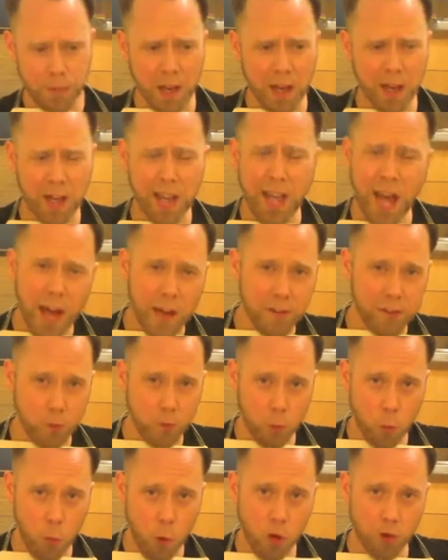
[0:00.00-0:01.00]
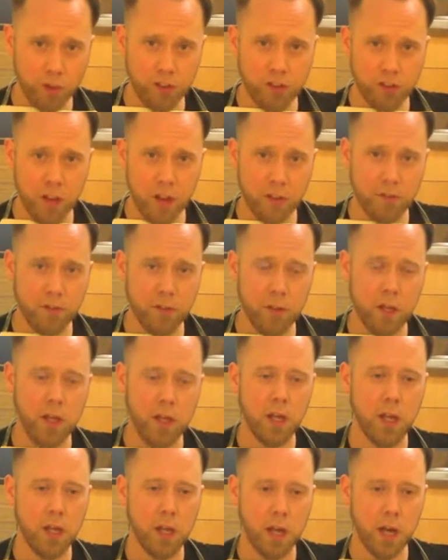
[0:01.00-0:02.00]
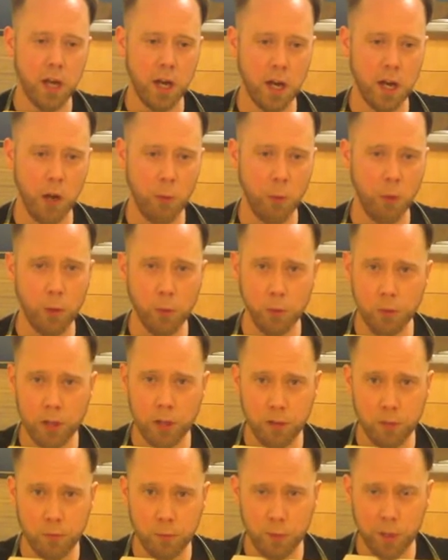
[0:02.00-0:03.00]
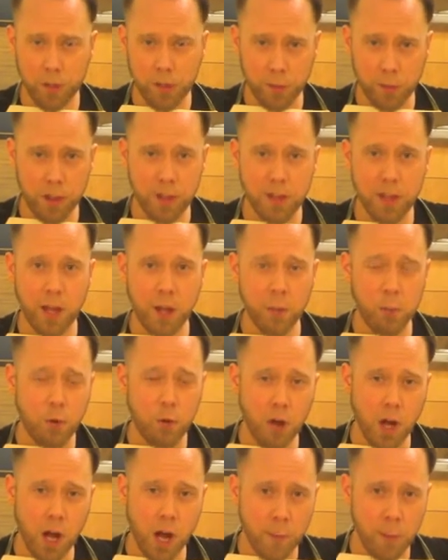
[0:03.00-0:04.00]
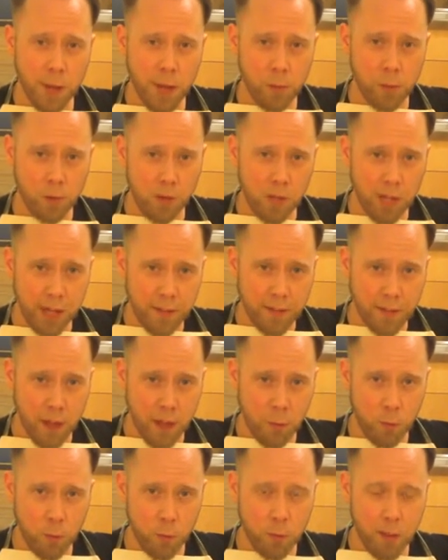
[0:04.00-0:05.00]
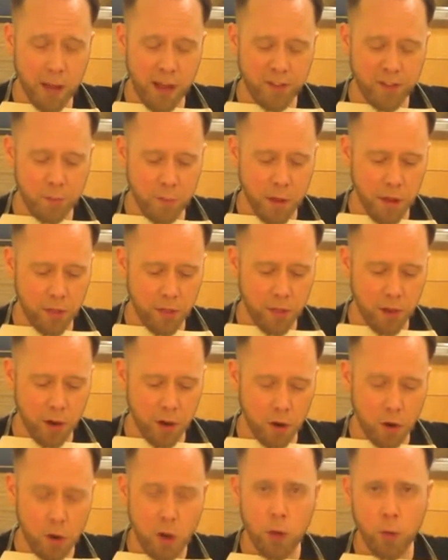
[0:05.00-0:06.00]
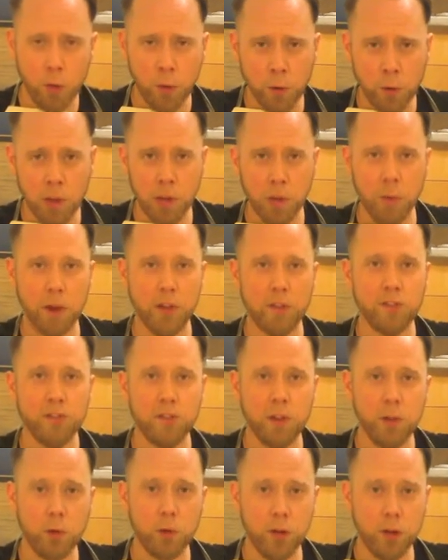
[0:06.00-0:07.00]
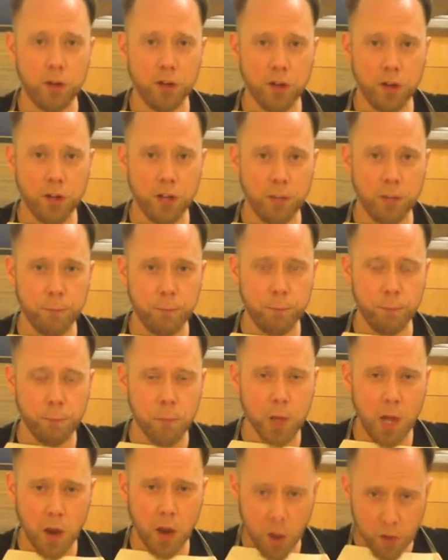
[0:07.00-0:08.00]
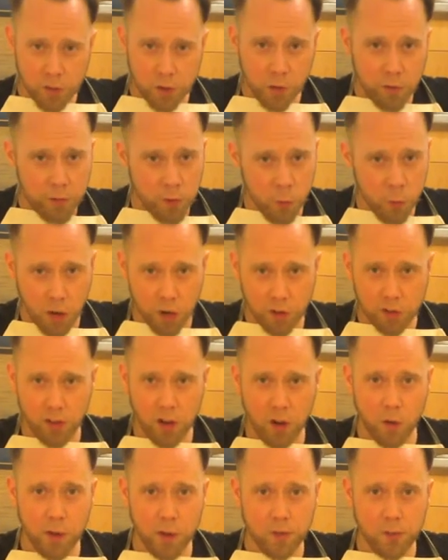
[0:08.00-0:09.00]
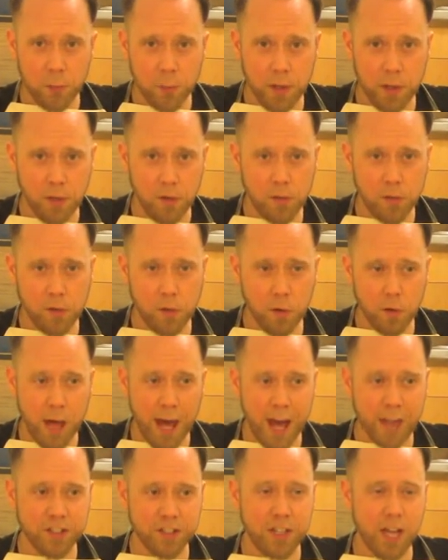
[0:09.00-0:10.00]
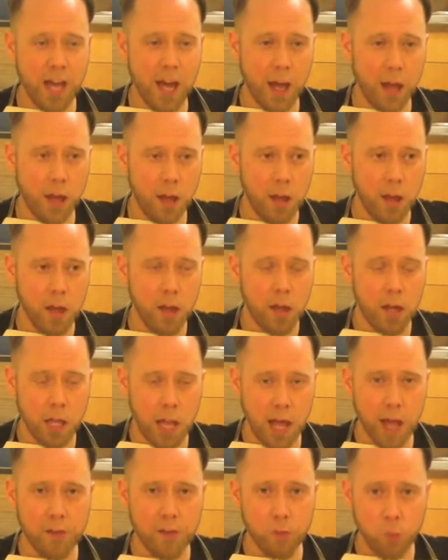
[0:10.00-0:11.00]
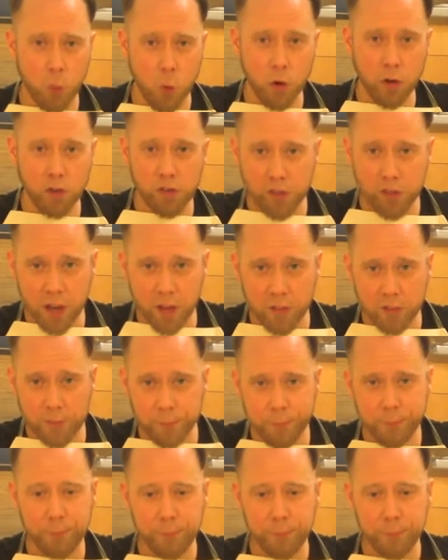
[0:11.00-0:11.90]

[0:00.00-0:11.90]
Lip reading: ClassWarChef. We'll retweet them, we'll comment, we'll like them, we'll blast them out there. We really want to see what you're cooking, and also if you want to share recipes. So hashtag ClassWarChef.